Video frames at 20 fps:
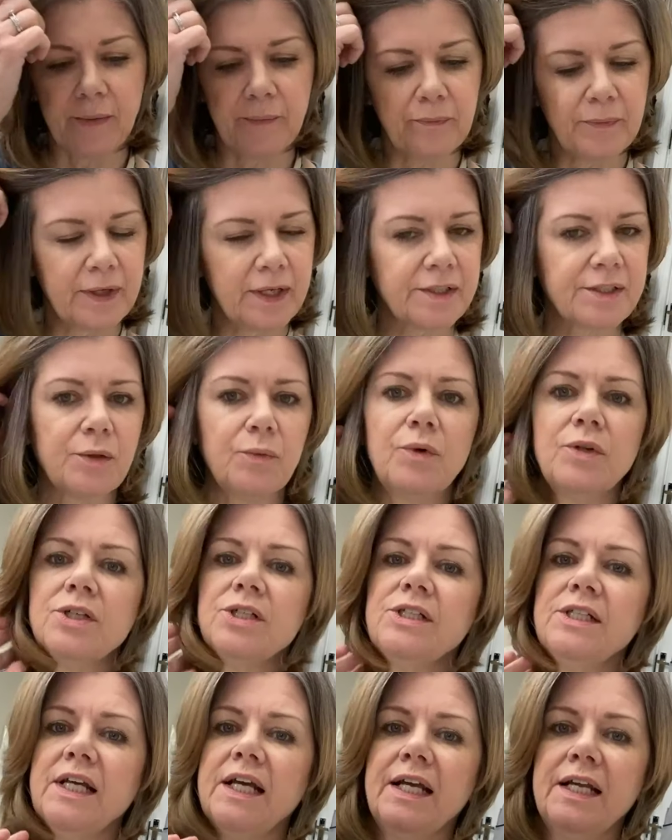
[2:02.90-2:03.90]
because I
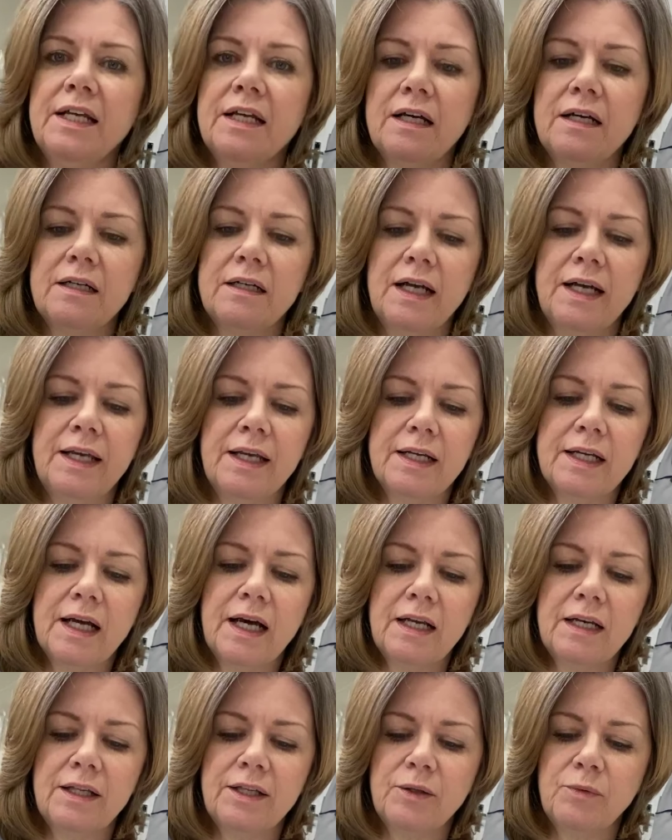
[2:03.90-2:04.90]
wanted it in a
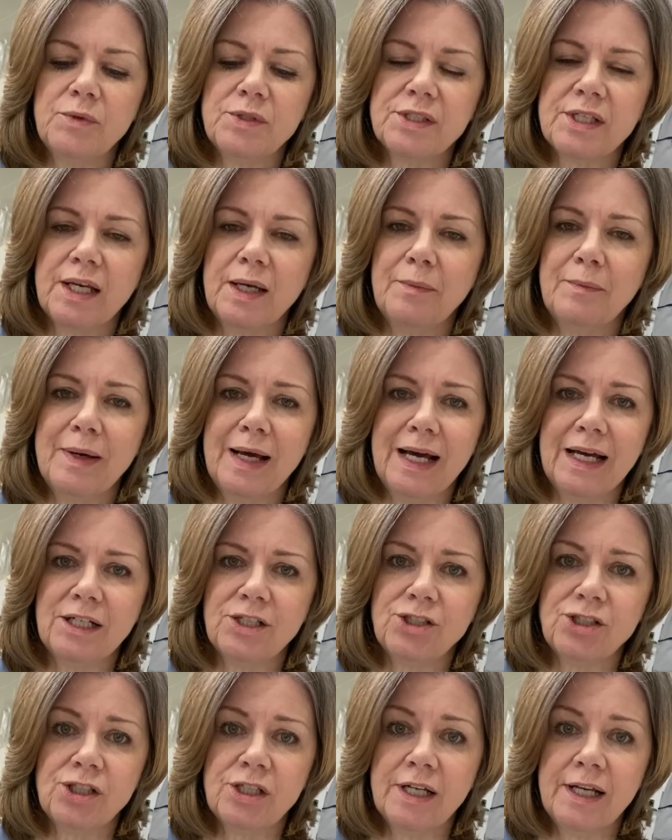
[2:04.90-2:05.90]
colour that was going to
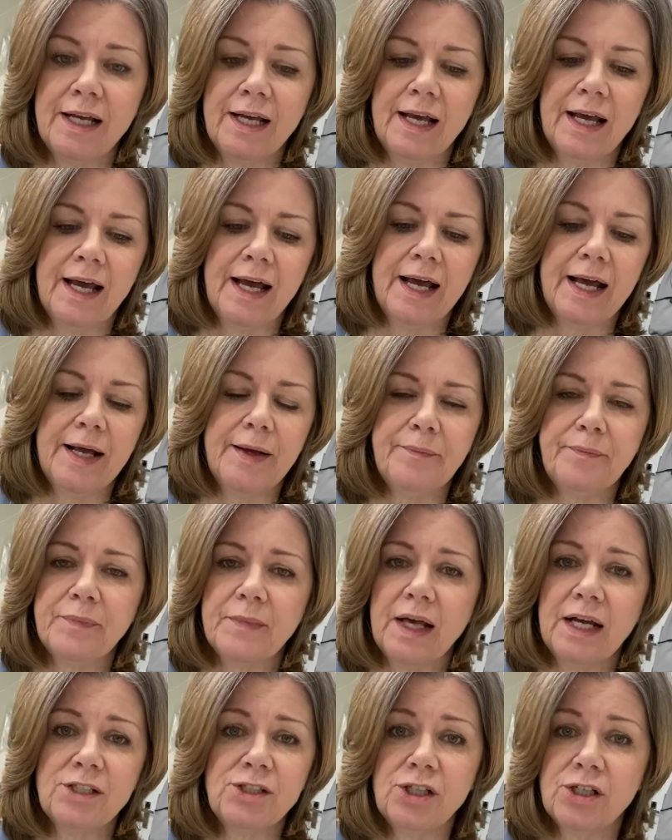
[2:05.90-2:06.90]
match.
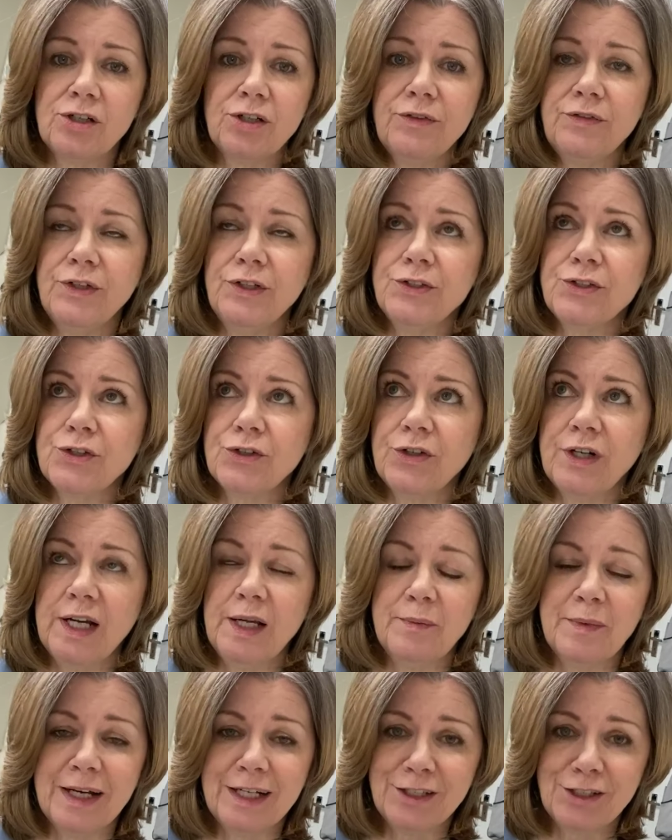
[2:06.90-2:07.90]
Actually I could have used
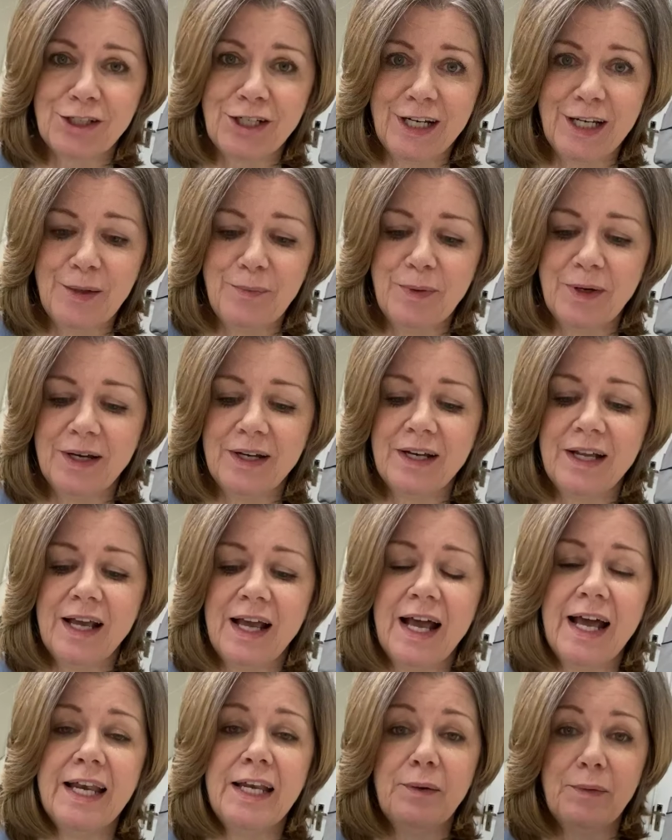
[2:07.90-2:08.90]
cream actually, but
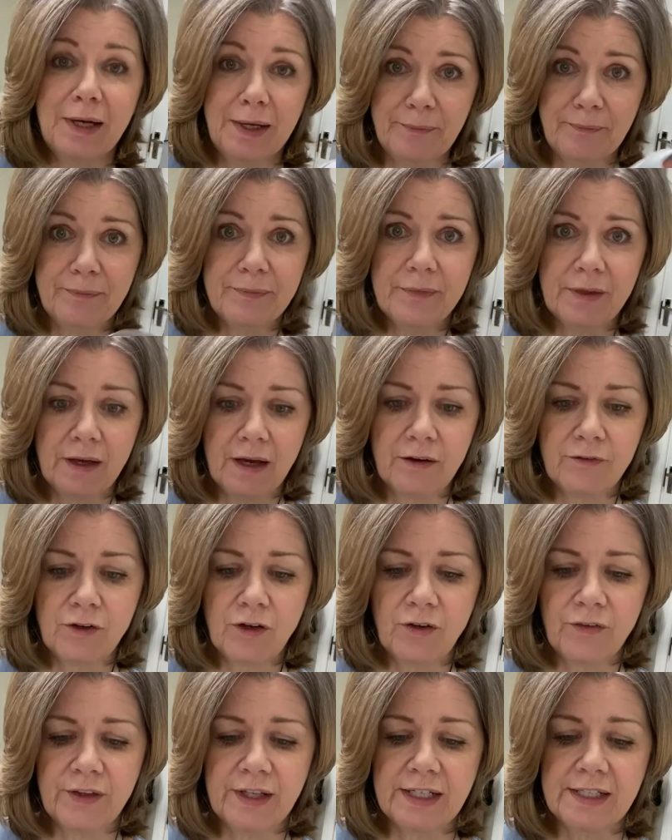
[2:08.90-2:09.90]
anyway, I've
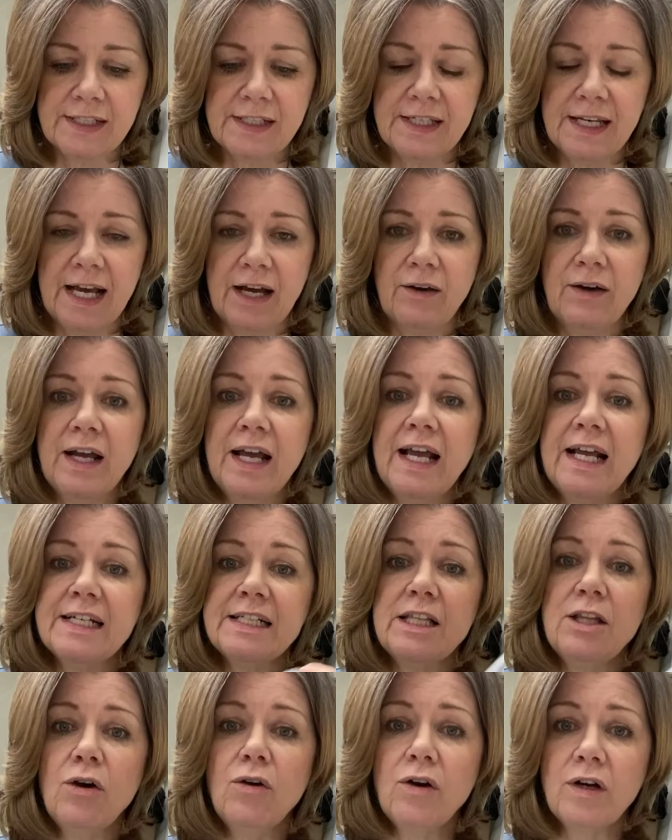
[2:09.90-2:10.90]
got this now. It's
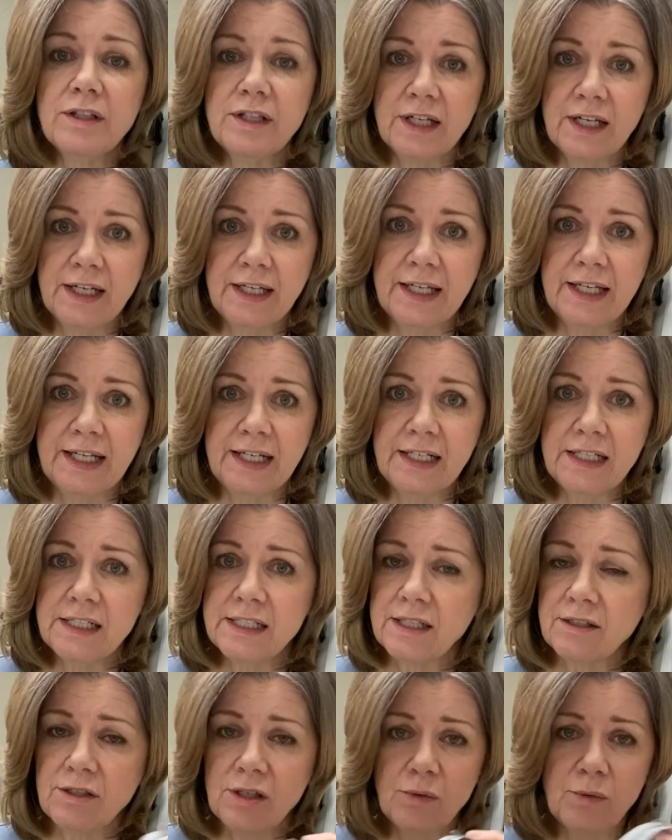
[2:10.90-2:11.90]
longer than I need, so
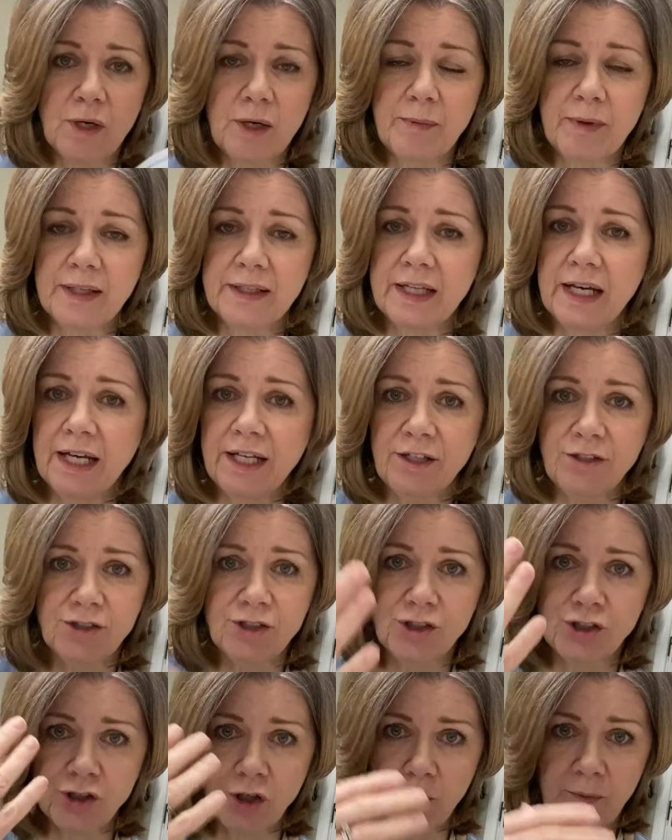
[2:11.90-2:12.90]
don't worry about that. You
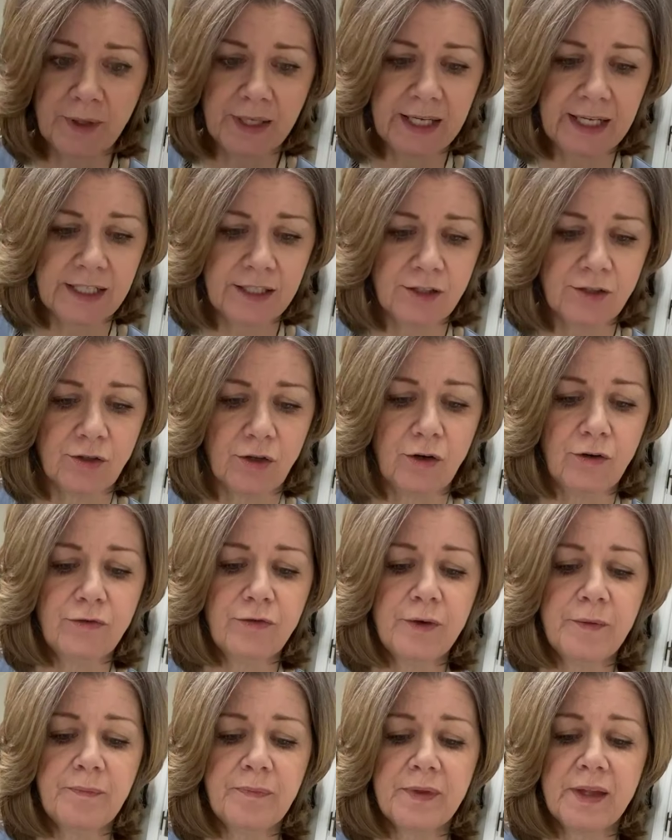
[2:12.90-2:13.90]
just chop the end off
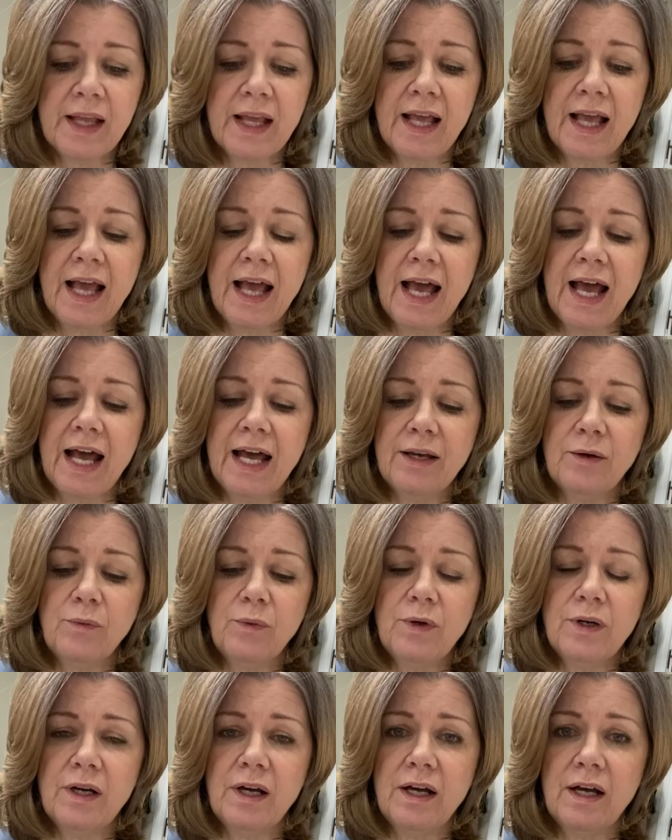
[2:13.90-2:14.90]
and
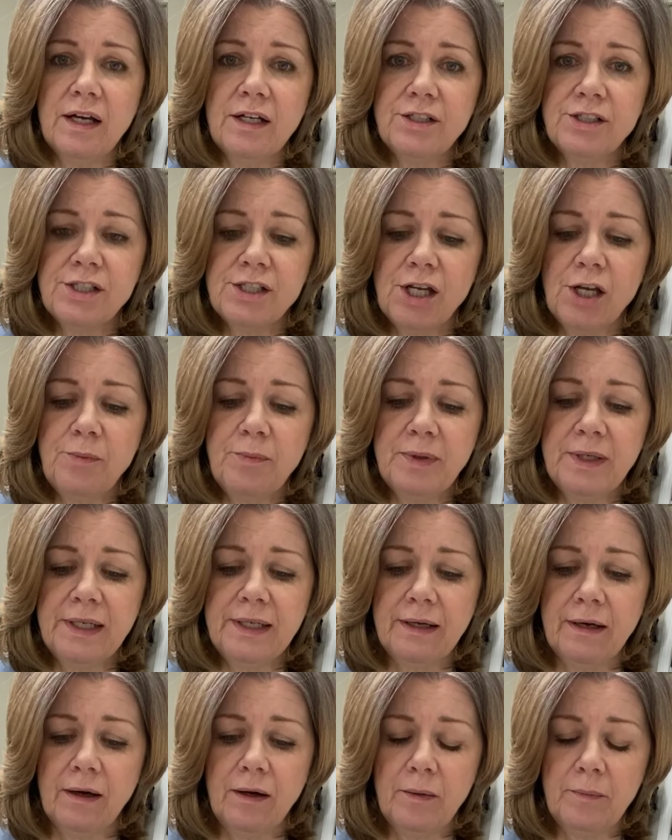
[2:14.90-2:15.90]
just open it
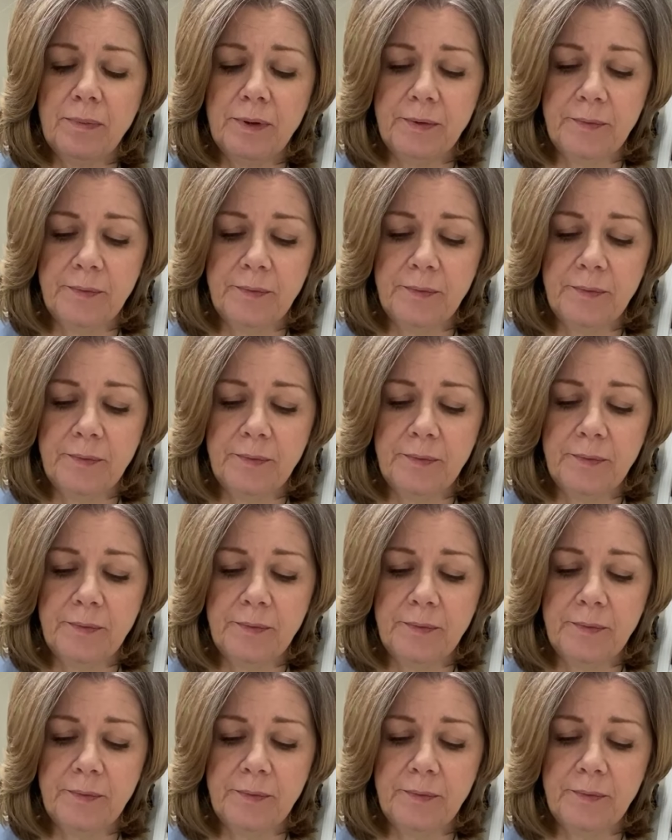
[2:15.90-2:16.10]
up,